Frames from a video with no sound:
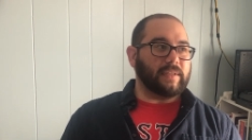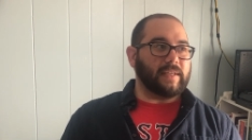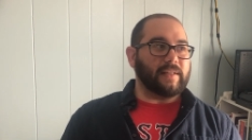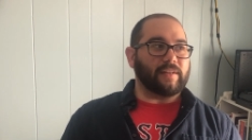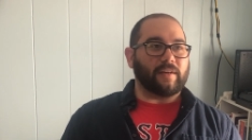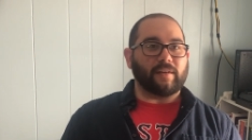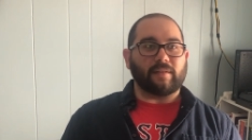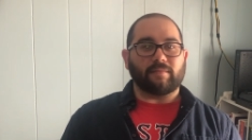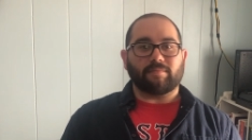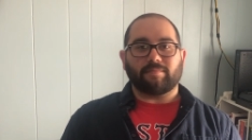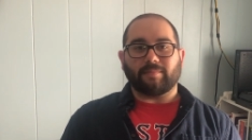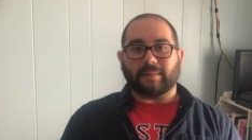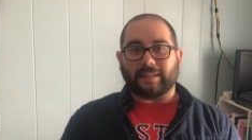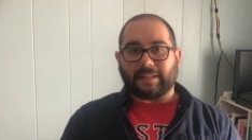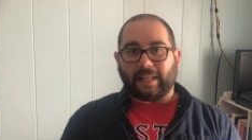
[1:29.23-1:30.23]
either
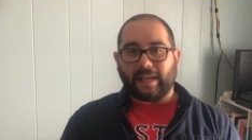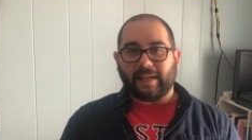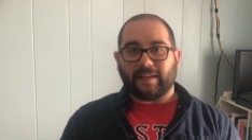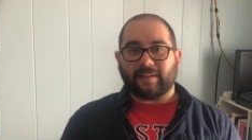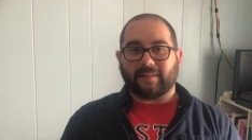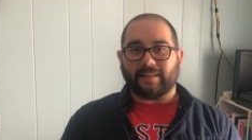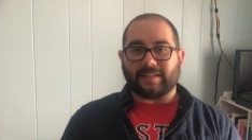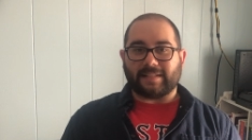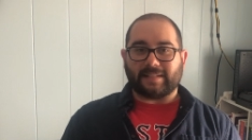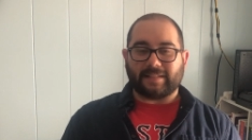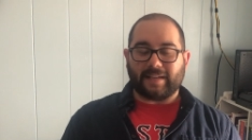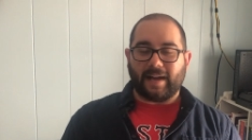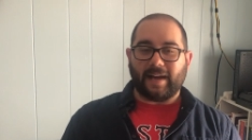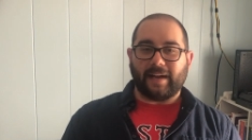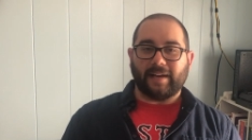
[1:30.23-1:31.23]
like the
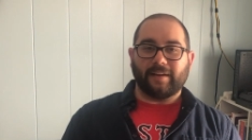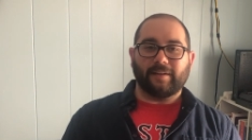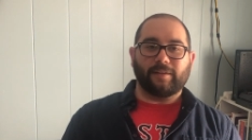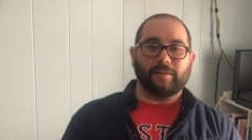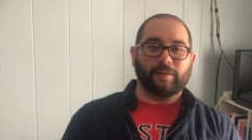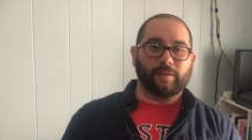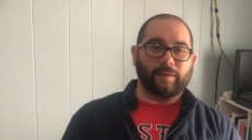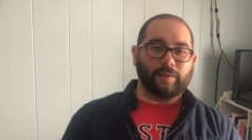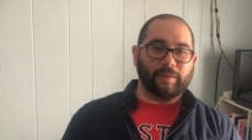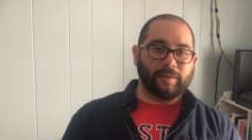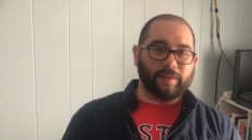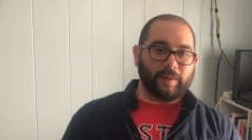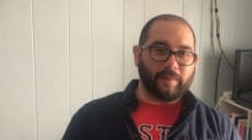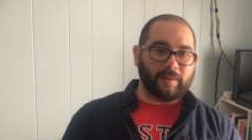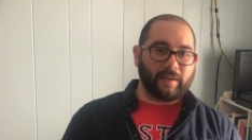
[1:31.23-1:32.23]
style or
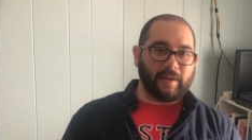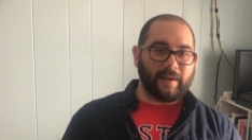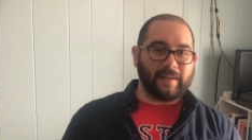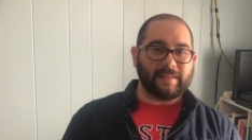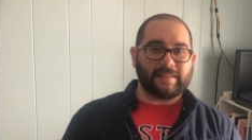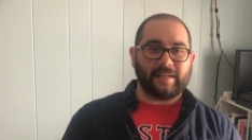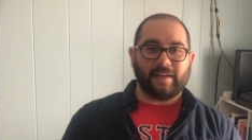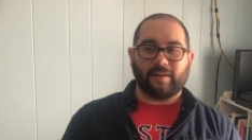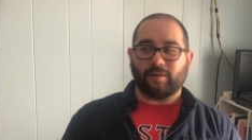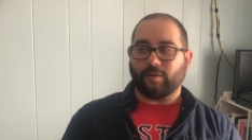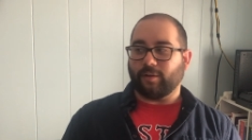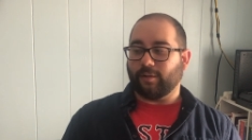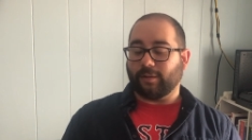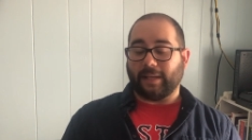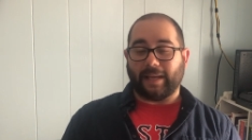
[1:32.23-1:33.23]
the content or
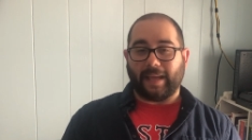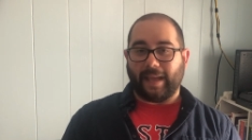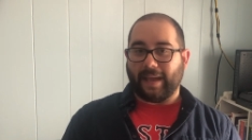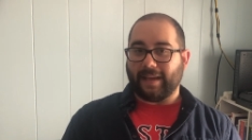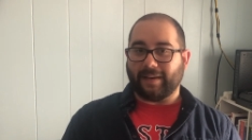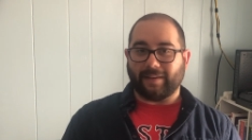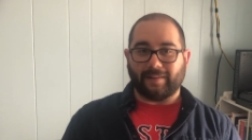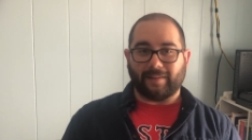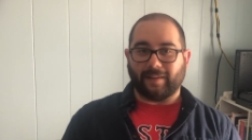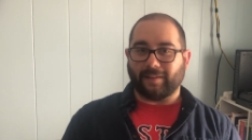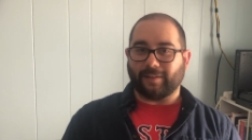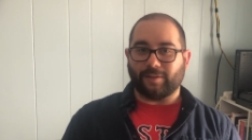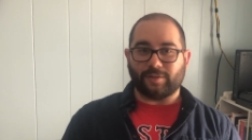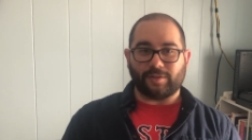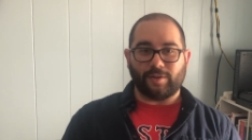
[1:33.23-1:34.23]
you like hate it.
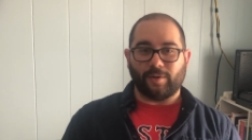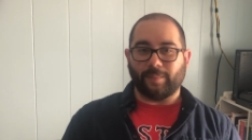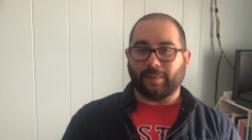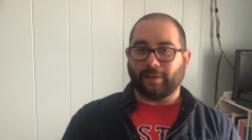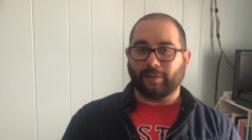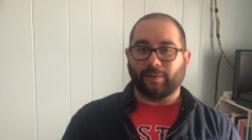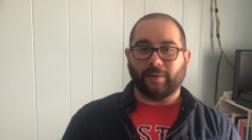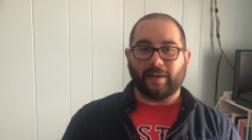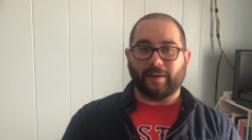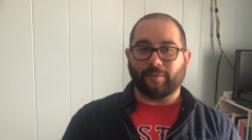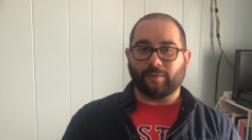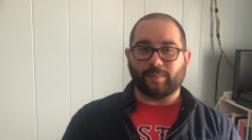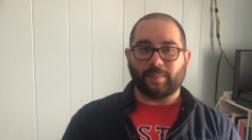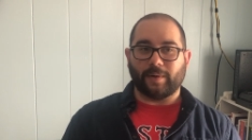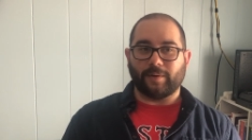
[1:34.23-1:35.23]
Like there's no middle
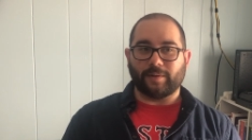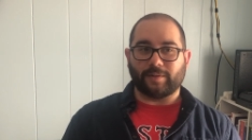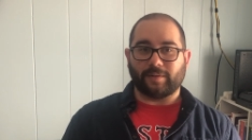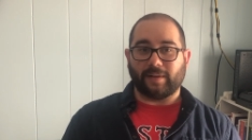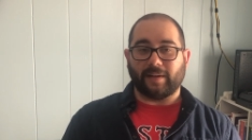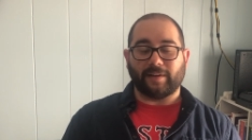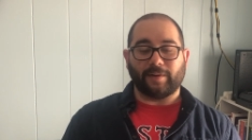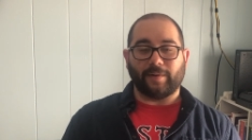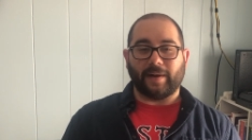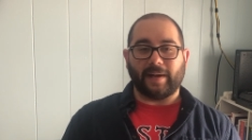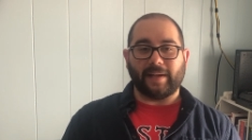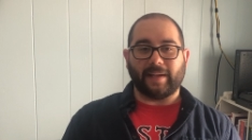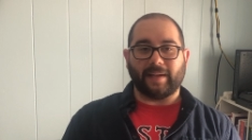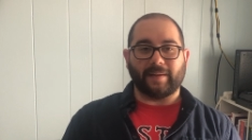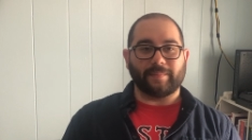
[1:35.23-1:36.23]
ground with poetry. I know
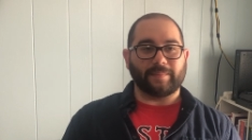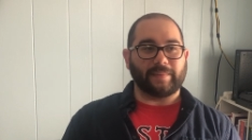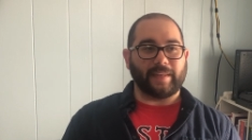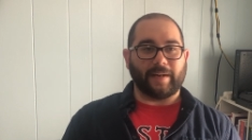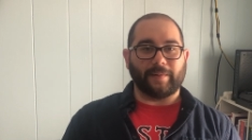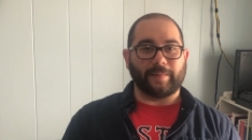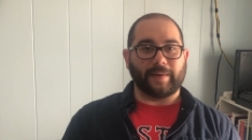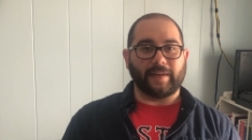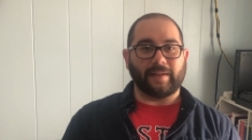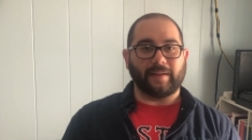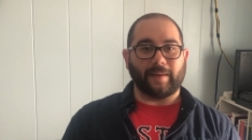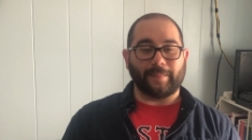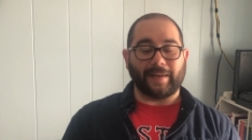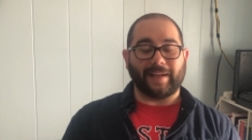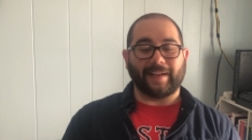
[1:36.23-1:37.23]
I am that way.
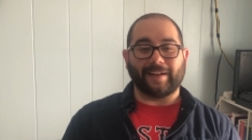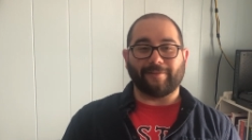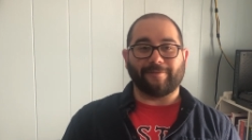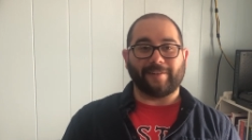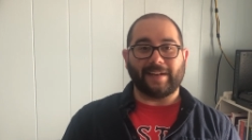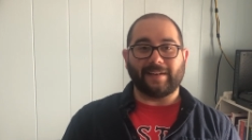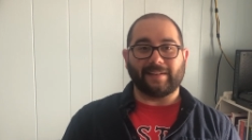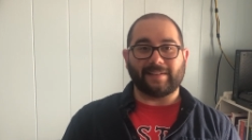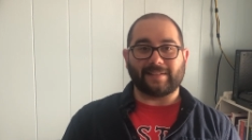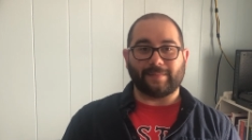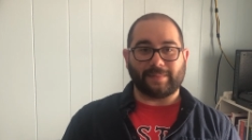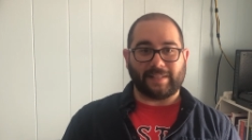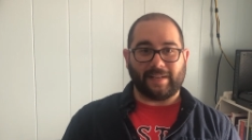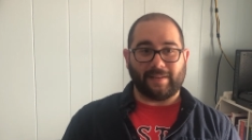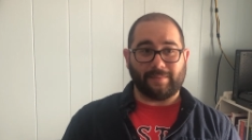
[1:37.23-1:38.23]
I mean, I get offended
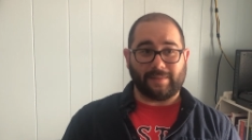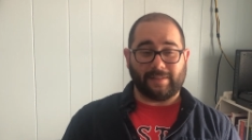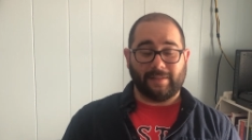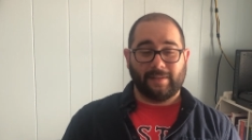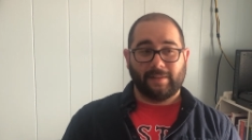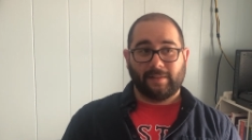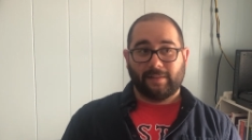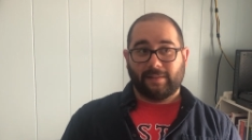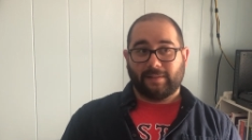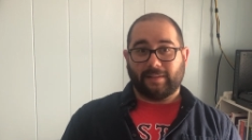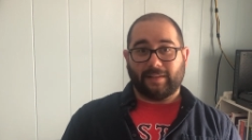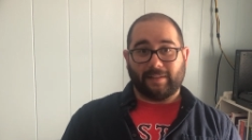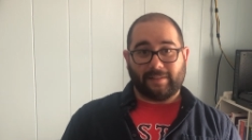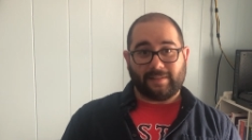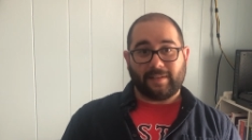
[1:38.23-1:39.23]
sometimes,
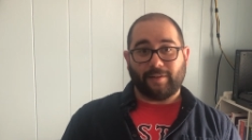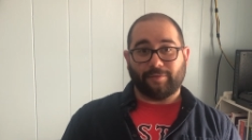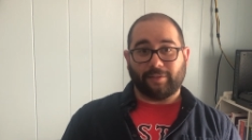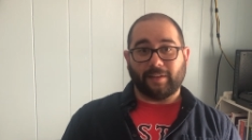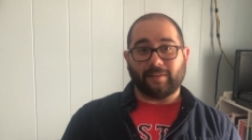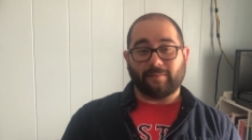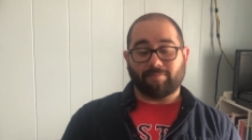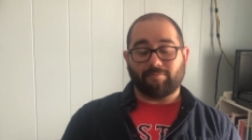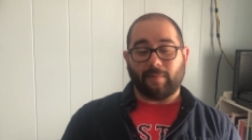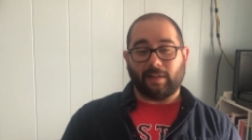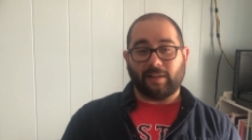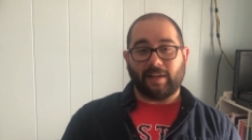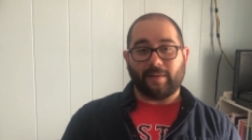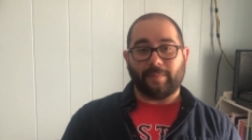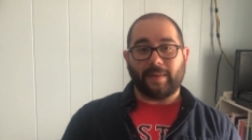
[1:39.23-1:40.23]
and it's stuff that a
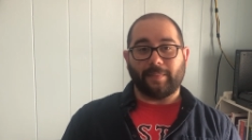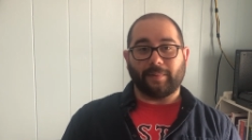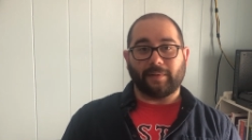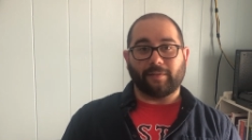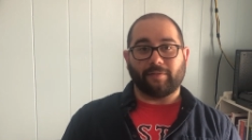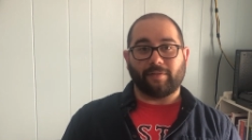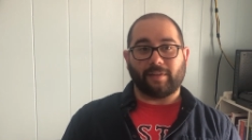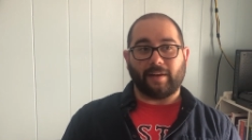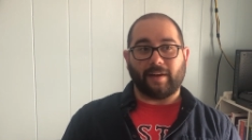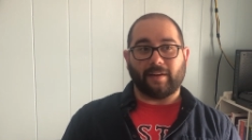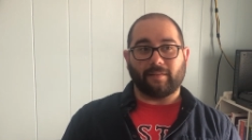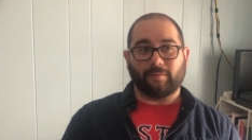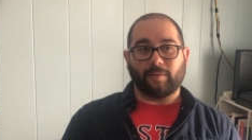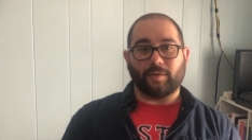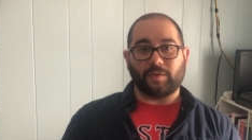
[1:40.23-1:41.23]
lot of people have
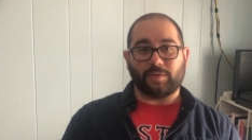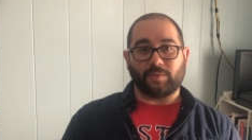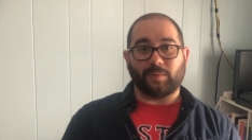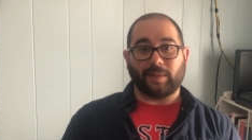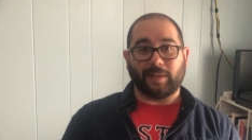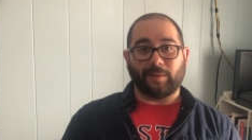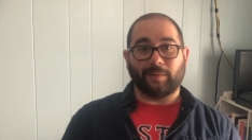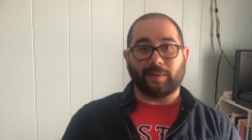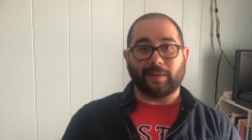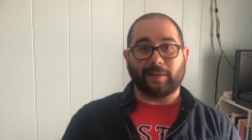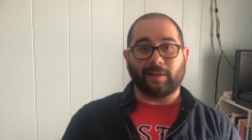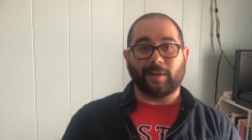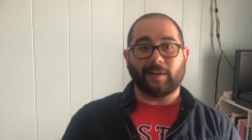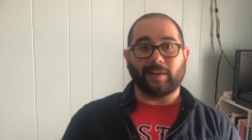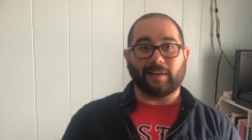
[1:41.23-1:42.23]
thought was really,
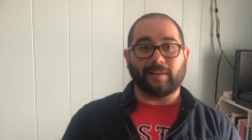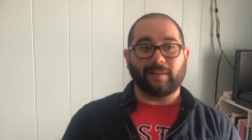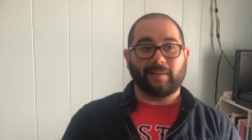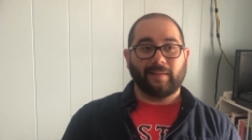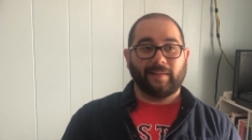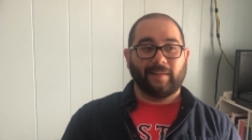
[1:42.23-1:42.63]
really good,